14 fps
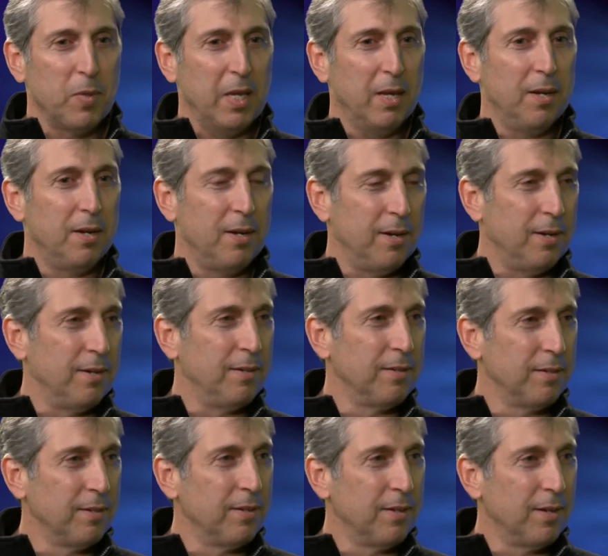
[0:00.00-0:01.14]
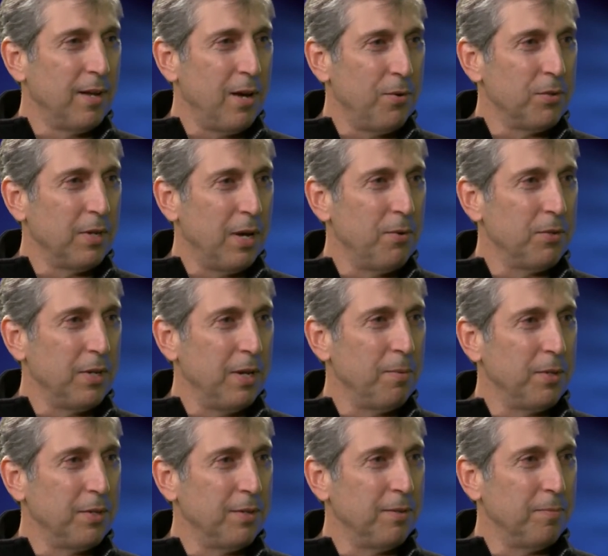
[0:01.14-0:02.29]
And I was
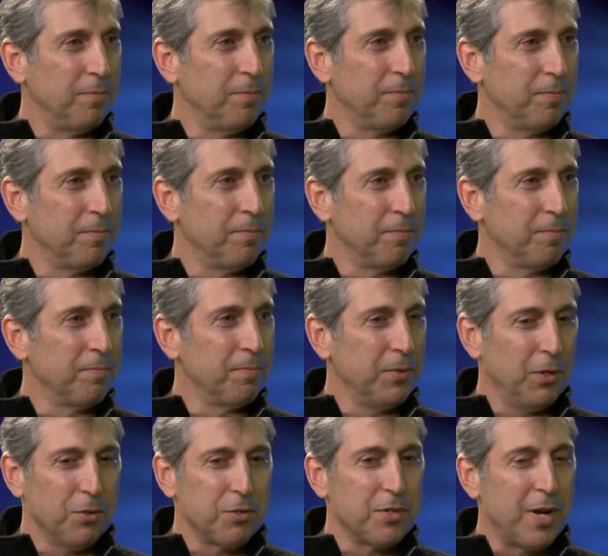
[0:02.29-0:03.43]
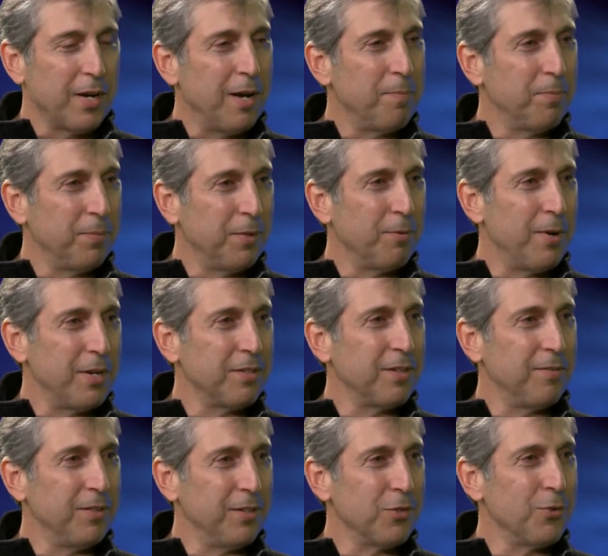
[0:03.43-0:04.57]
able to, you know, suck up the rest
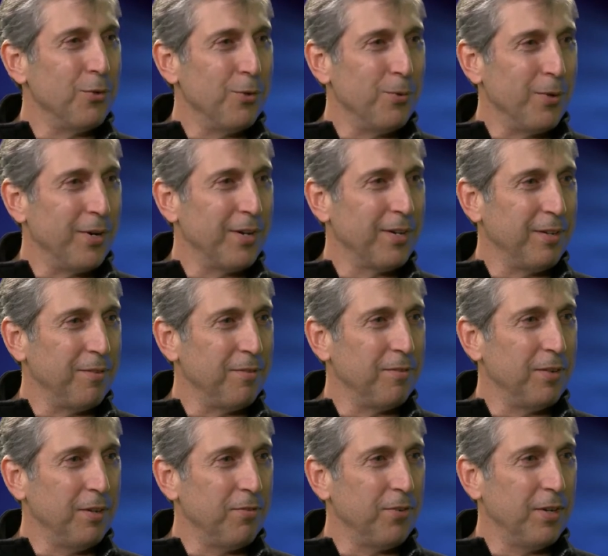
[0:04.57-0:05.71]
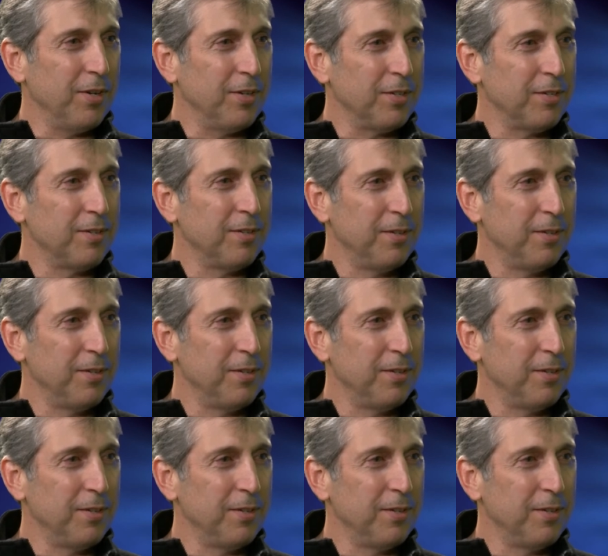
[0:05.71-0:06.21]
of the schoolwork and finish.